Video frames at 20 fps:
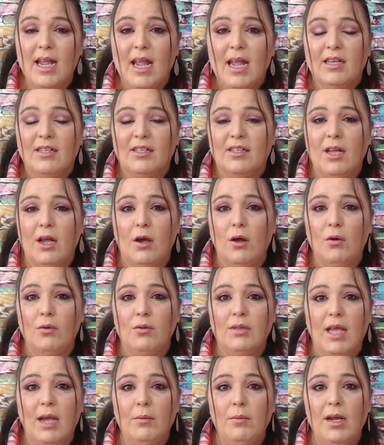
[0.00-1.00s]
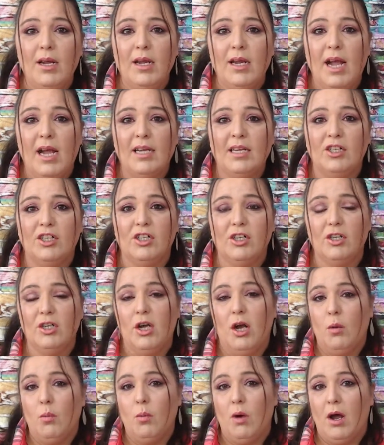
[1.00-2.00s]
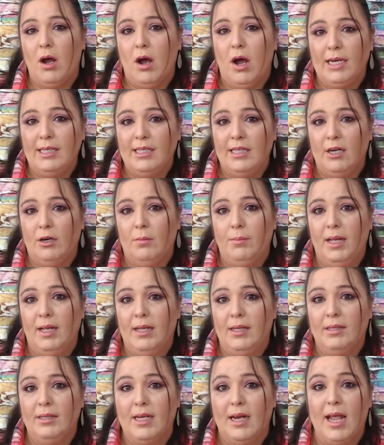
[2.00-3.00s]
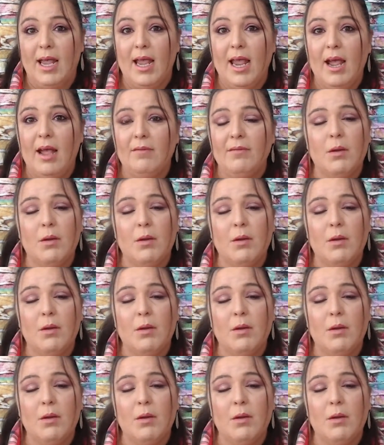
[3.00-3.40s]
So that way I can show you all what eyeshadow palettes that I have,